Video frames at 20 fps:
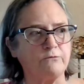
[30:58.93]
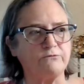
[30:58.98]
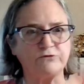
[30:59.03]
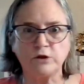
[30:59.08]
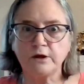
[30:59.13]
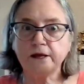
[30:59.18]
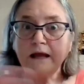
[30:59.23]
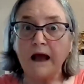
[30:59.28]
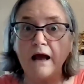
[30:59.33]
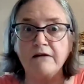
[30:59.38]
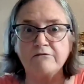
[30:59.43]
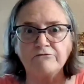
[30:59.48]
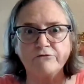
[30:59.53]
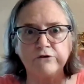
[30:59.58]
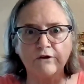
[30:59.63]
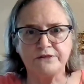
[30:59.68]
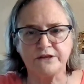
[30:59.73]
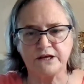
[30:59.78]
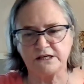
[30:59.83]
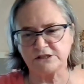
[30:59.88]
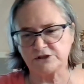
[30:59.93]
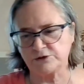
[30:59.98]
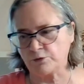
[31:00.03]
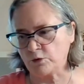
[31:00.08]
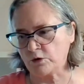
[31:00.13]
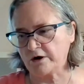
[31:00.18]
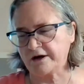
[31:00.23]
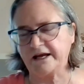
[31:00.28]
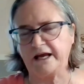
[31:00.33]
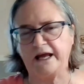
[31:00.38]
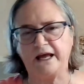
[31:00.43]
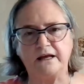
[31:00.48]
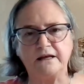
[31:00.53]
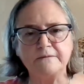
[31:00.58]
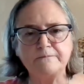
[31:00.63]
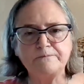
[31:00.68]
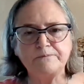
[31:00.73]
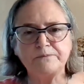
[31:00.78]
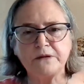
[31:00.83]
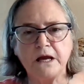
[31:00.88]
Hopefully everything's
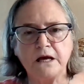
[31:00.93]
working.